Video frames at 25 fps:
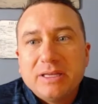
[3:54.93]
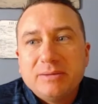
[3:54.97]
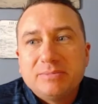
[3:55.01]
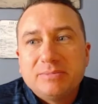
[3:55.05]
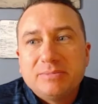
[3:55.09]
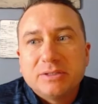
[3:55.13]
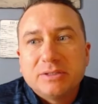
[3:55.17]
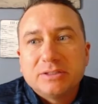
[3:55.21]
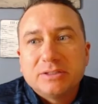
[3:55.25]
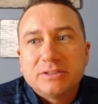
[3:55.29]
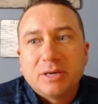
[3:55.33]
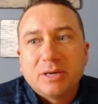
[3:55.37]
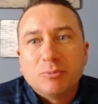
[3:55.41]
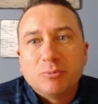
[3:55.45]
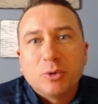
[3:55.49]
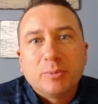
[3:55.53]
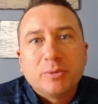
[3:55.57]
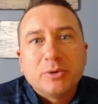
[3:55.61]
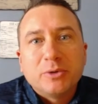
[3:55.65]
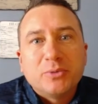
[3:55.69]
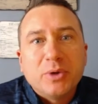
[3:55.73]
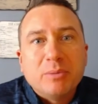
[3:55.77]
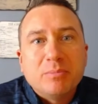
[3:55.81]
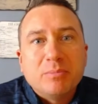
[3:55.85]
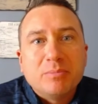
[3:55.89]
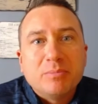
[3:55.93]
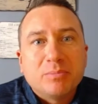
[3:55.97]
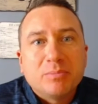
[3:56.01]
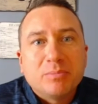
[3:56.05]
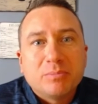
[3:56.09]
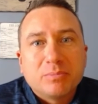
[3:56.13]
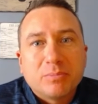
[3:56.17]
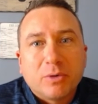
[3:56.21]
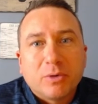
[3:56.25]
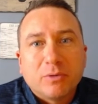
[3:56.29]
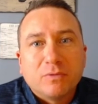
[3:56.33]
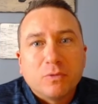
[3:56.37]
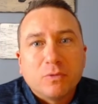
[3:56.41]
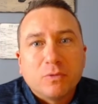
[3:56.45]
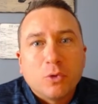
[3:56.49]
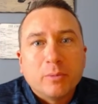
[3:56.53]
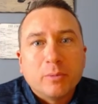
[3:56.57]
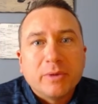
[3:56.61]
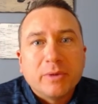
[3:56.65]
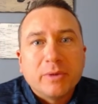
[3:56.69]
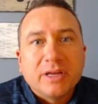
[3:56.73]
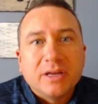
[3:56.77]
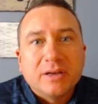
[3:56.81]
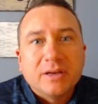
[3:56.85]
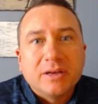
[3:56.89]
somewhere between
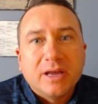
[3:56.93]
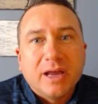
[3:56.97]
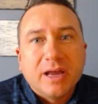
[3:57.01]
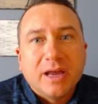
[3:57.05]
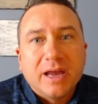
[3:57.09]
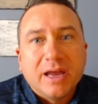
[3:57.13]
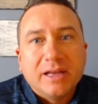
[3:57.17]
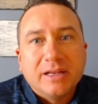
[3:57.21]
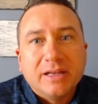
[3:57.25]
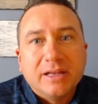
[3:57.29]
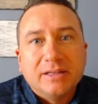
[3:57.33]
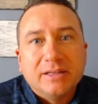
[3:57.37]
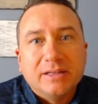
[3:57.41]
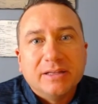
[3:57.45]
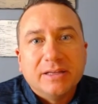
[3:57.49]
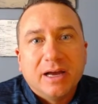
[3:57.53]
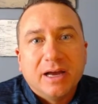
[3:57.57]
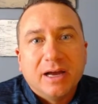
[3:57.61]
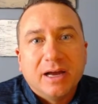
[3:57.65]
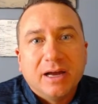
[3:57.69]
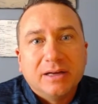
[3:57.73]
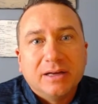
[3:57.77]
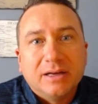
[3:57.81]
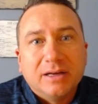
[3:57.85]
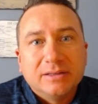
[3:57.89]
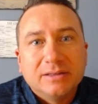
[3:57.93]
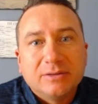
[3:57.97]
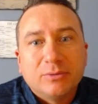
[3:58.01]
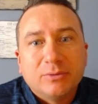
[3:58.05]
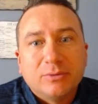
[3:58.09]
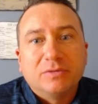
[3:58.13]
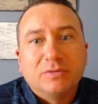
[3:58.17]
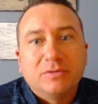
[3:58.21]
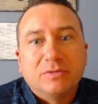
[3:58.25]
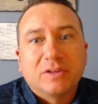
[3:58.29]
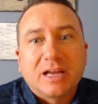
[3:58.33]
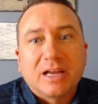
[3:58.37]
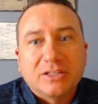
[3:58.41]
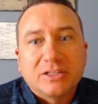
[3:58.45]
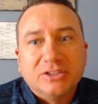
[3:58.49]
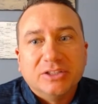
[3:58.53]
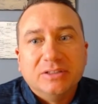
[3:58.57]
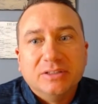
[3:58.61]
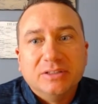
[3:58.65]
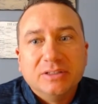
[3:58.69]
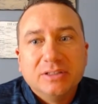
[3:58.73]
performing and reflection.